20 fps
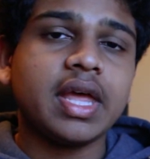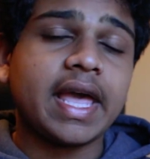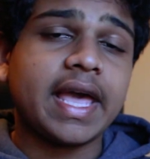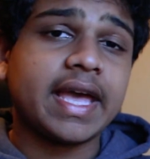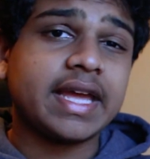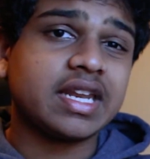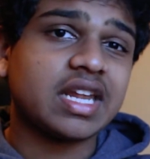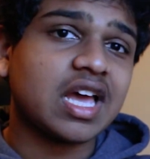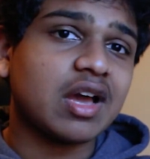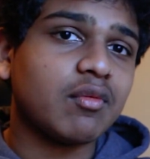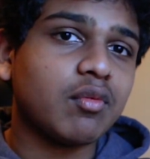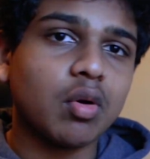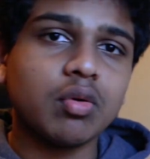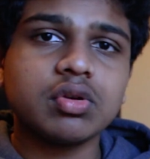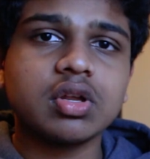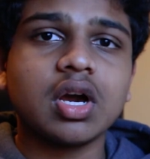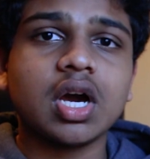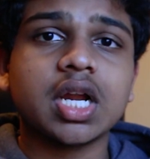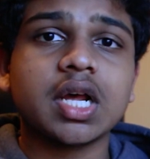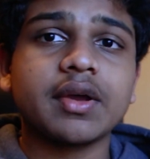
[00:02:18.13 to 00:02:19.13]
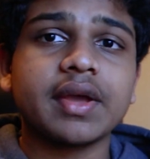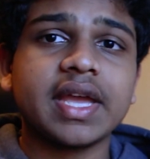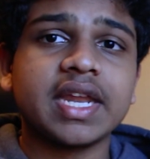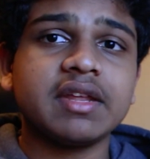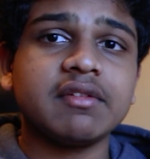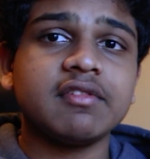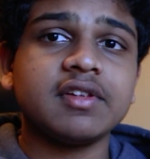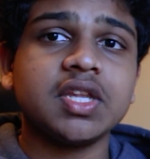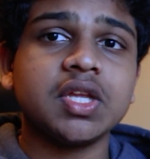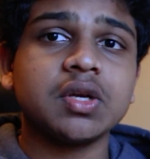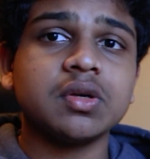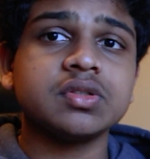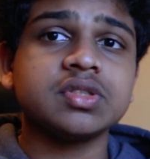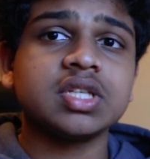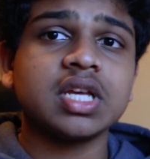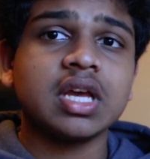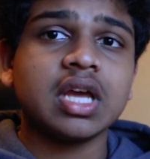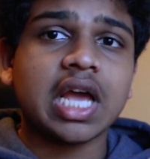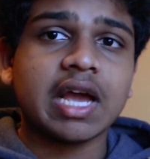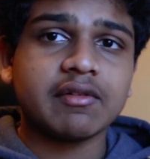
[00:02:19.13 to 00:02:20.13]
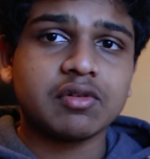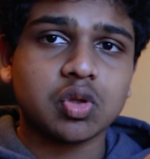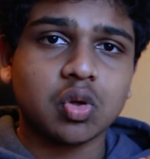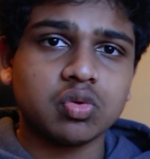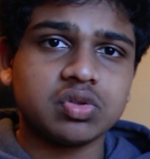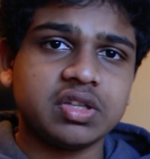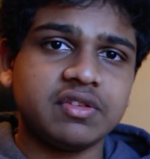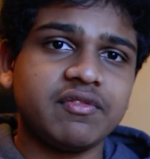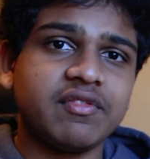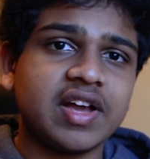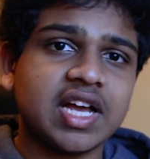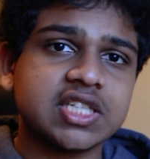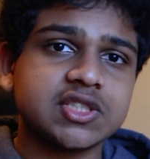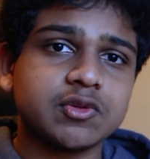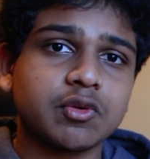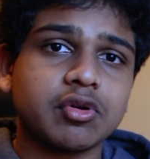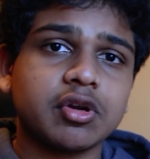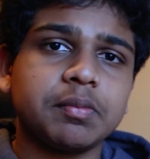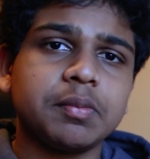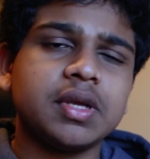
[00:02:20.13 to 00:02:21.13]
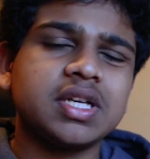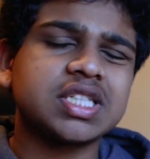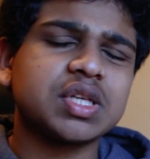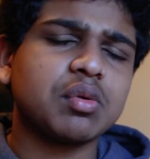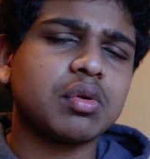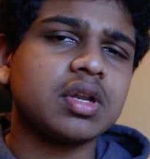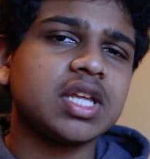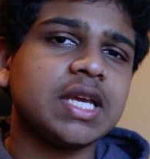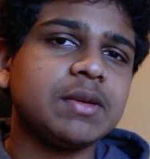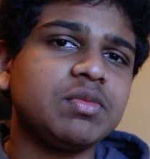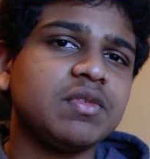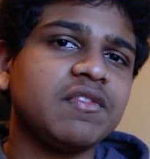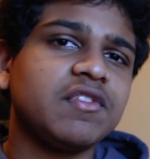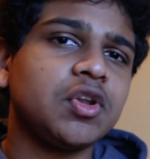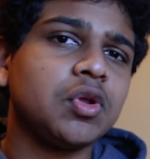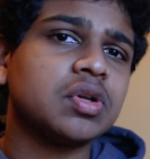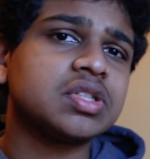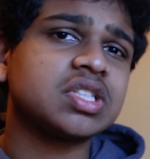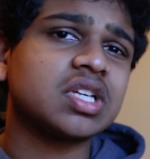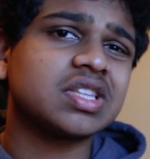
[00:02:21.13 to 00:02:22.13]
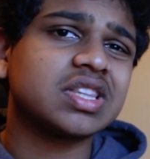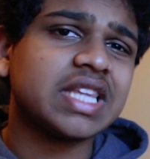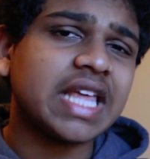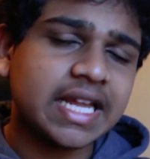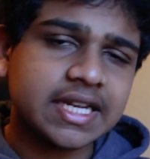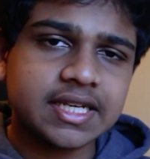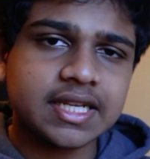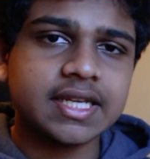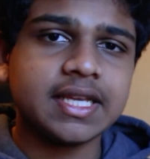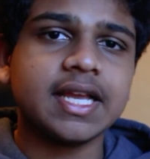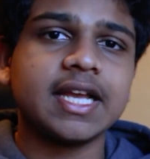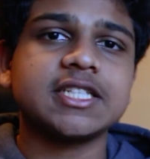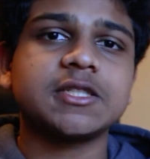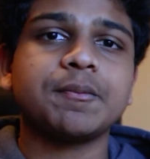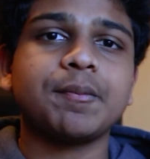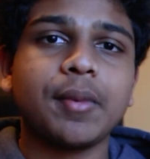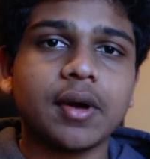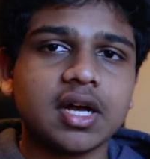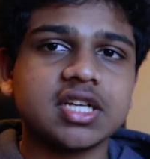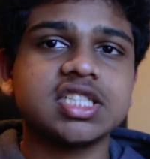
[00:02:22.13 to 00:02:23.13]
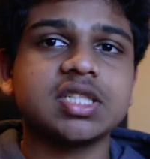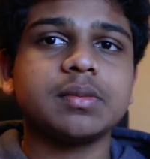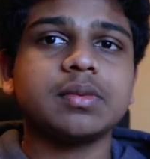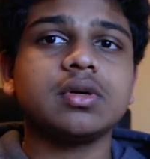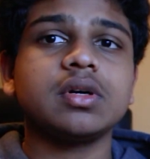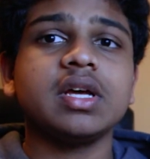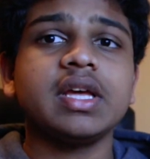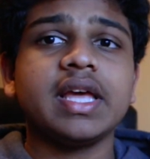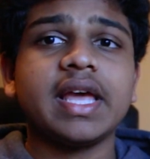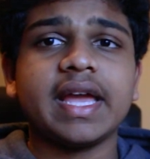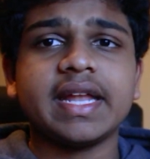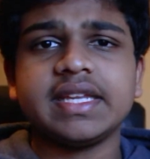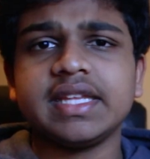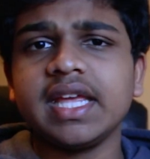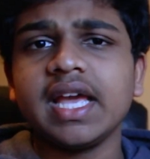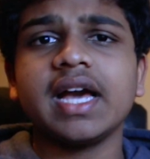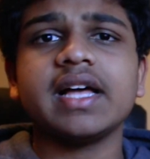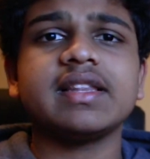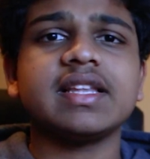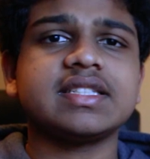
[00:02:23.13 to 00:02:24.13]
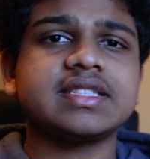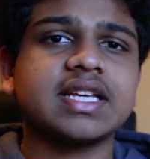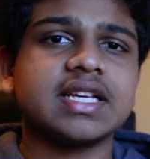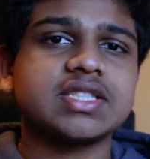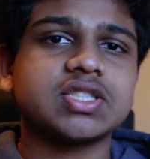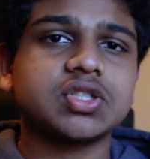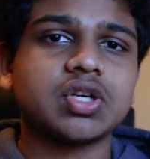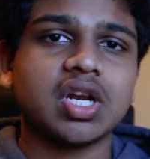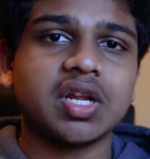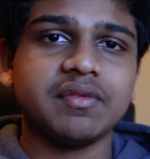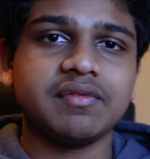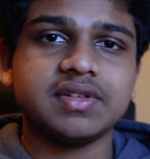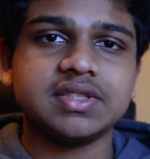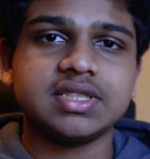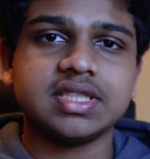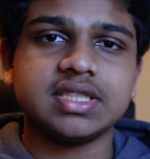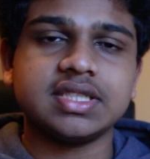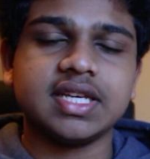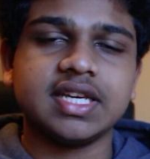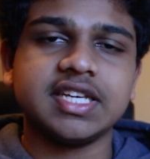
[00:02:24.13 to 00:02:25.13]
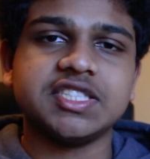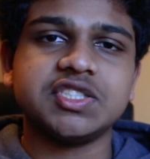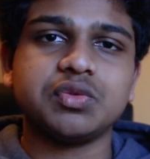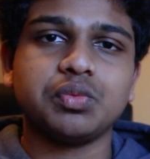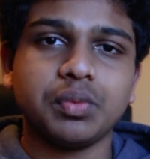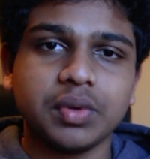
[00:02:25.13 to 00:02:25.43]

And I won't cut out any videos. I will only fast forward because I want to keep the videos authentic as possible. And yeah, let's get started with today's